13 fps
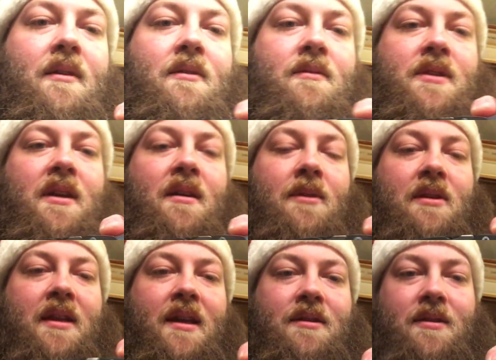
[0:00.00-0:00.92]
oops, sorry
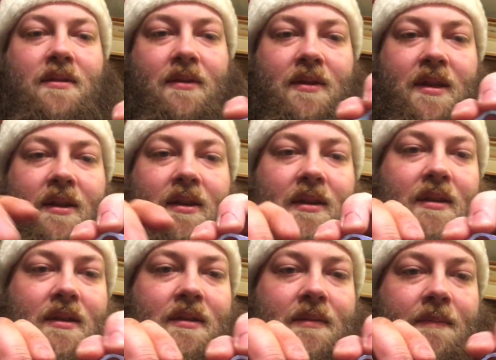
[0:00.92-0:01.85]
about that, just a little thing on
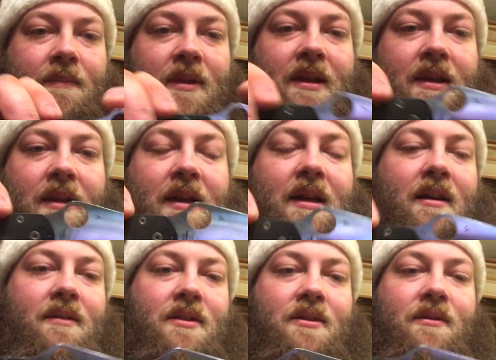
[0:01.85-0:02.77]
the blade,
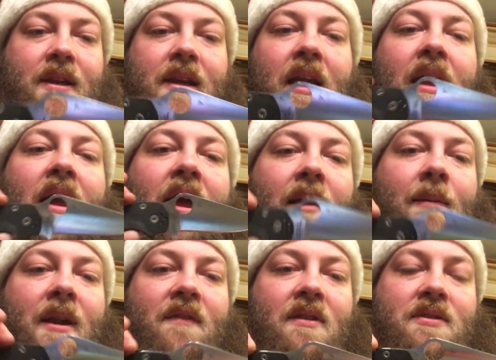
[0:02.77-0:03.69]
screen.
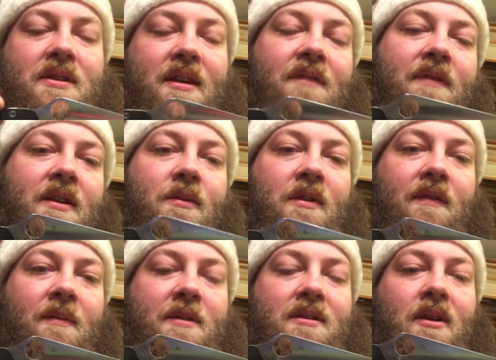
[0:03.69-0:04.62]
But I've also seen it for anywhere
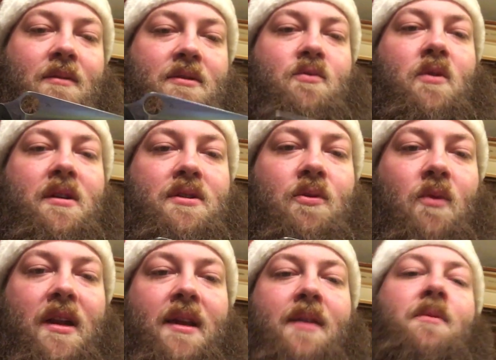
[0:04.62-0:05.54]
from as low as
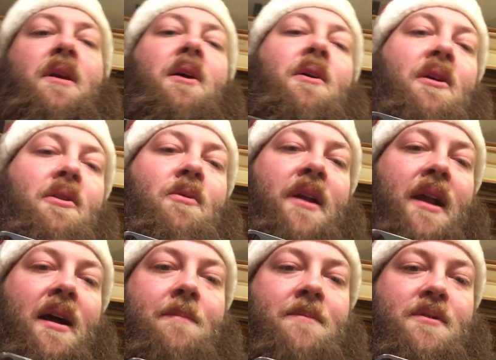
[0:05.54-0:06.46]
$120 all the way
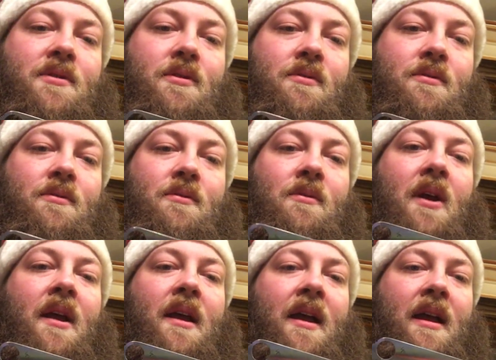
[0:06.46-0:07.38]
up to
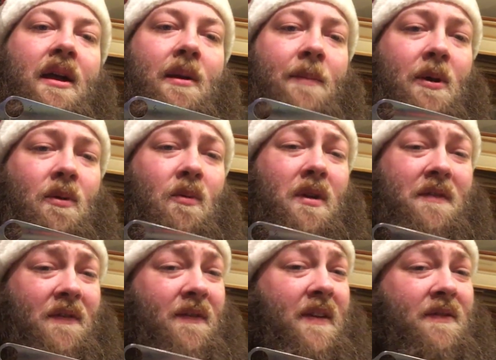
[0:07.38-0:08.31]
about
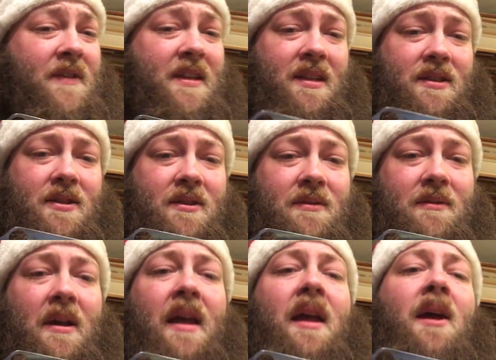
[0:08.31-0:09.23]
$150.
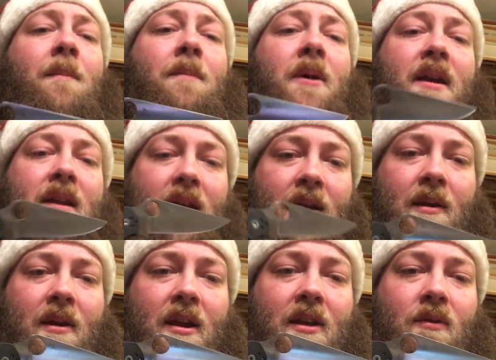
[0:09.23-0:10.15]
So, but
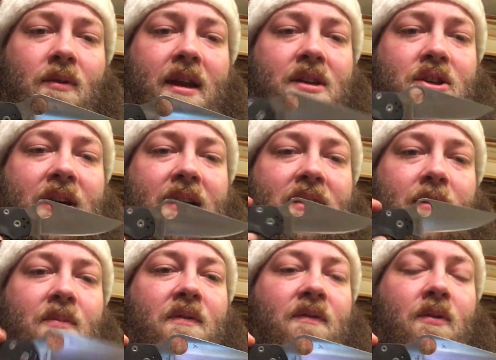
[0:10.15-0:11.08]
when I checked
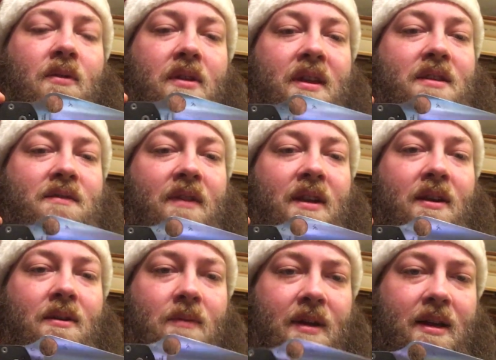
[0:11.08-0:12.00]
it before this
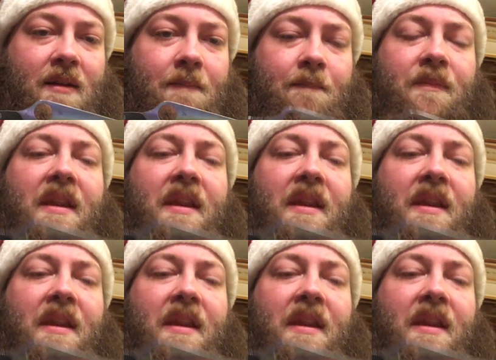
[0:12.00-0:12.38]
video went up,